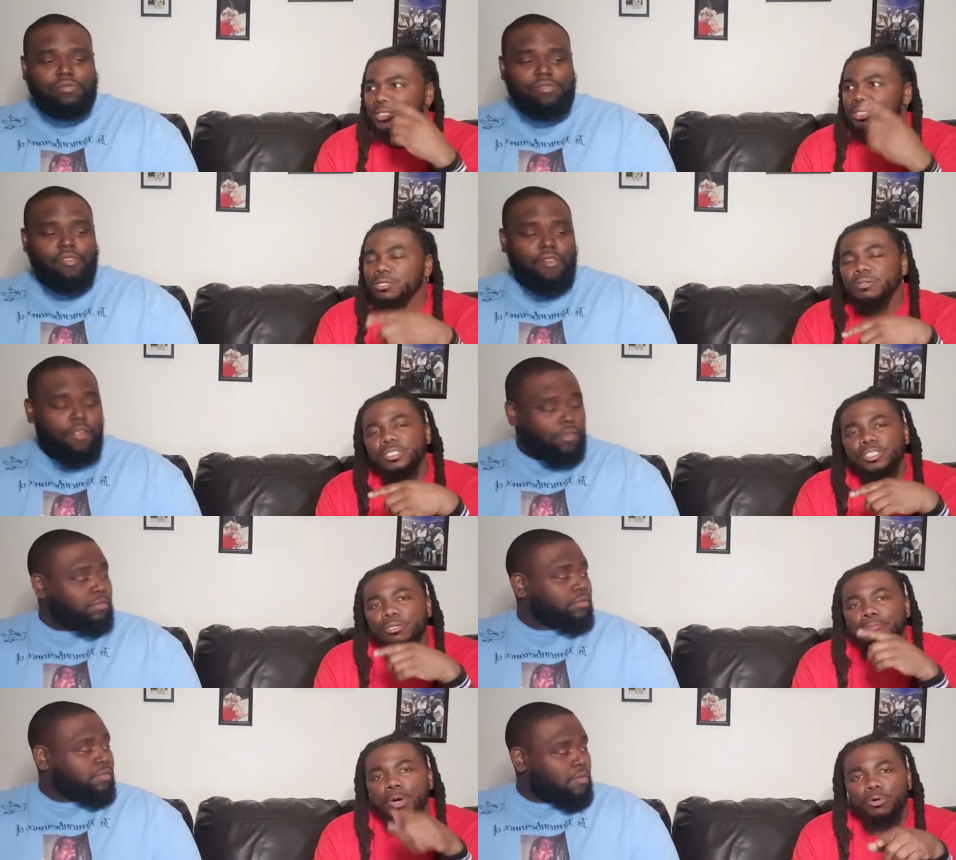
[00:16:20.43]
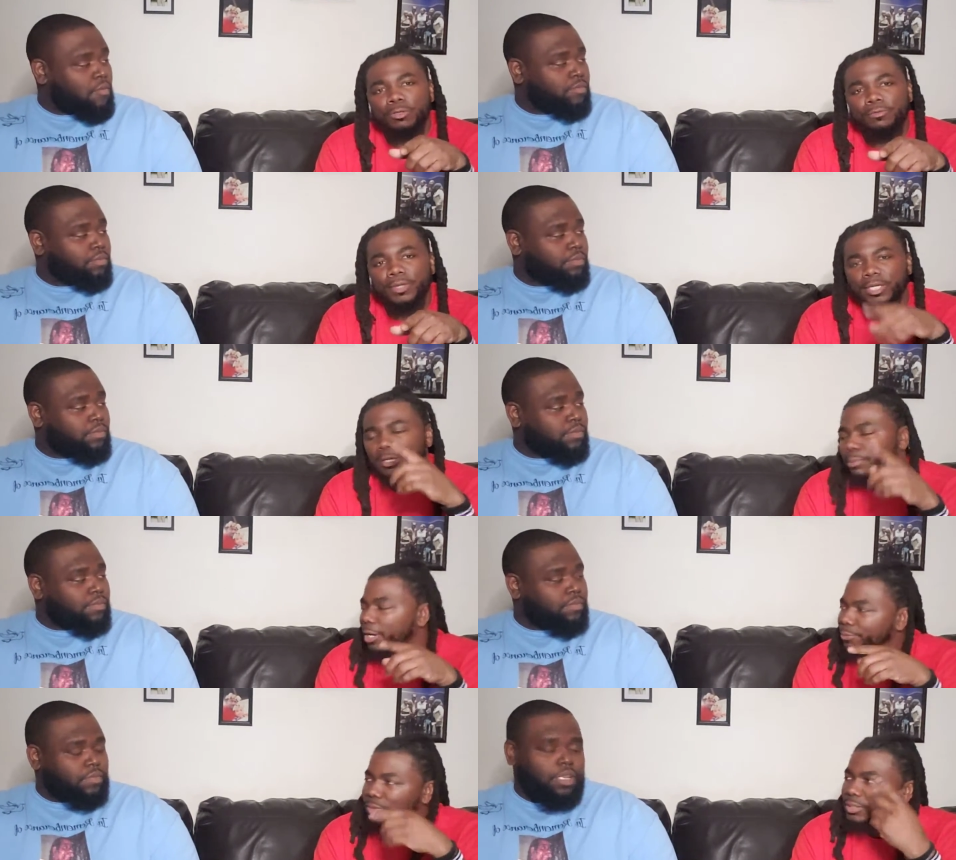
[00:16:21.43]
Speaker 1: as long as your motive and your
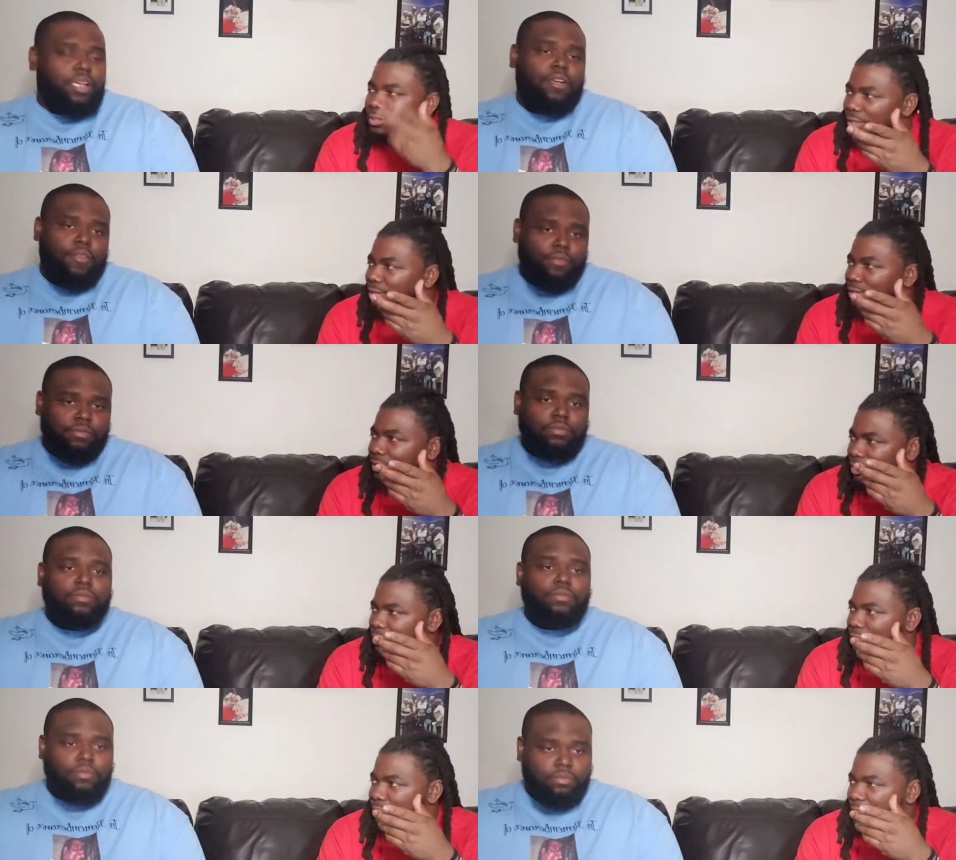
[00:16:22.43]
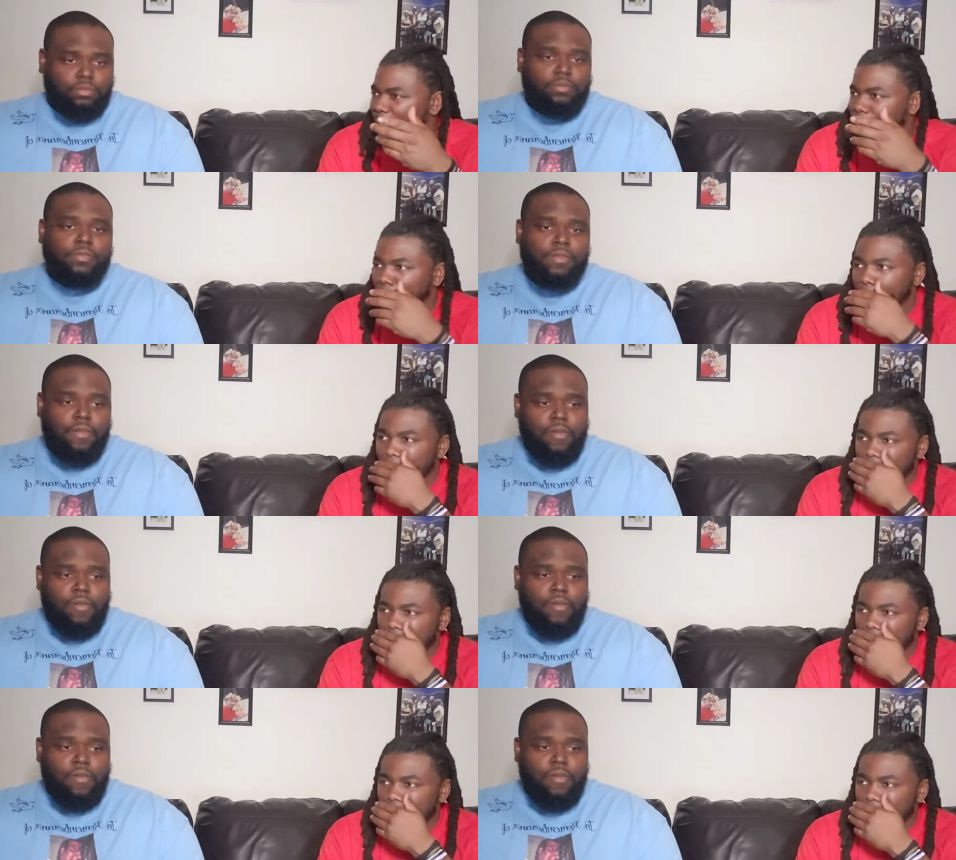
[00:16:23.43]
purpose yeah. is good. You know mm-hmm. what I'm mm-hmm. saying?